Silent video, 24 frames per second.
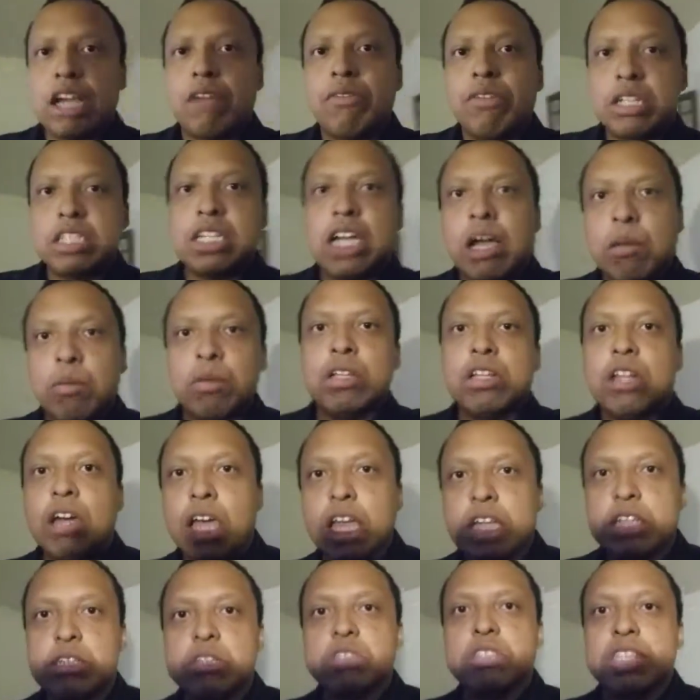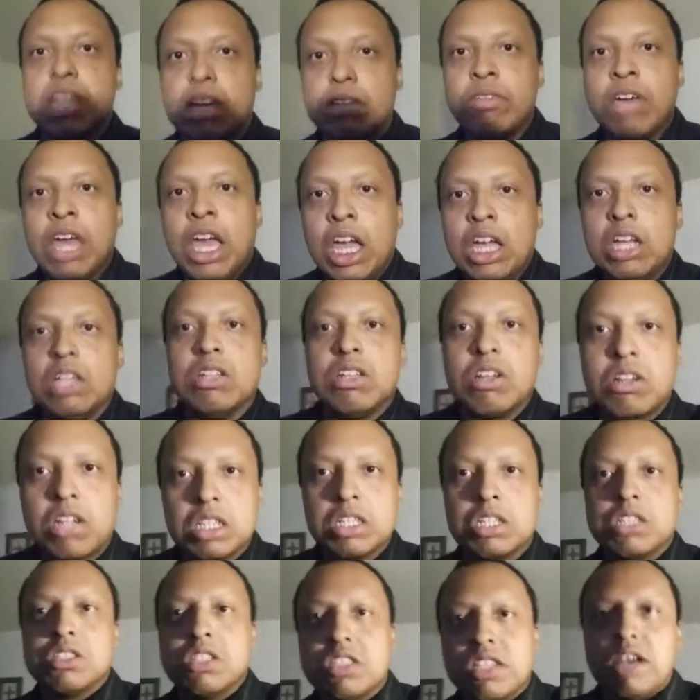every time you look at
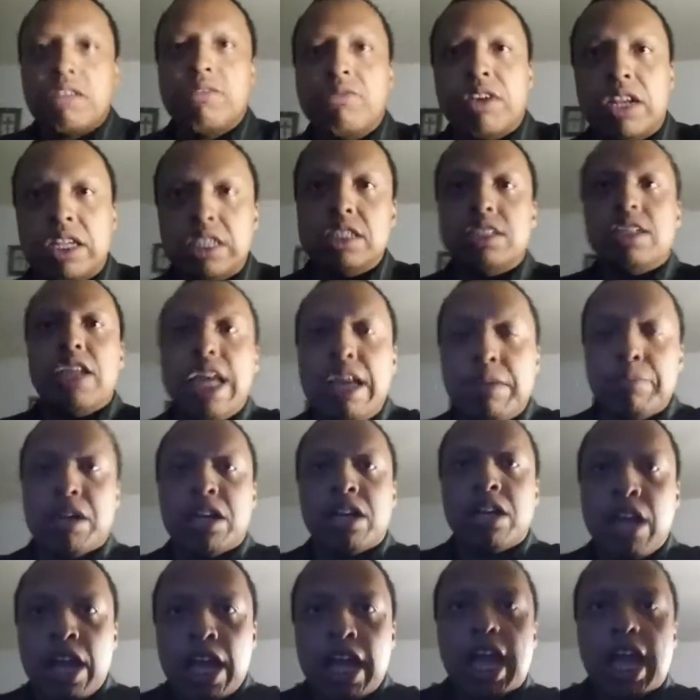yourself as a demon,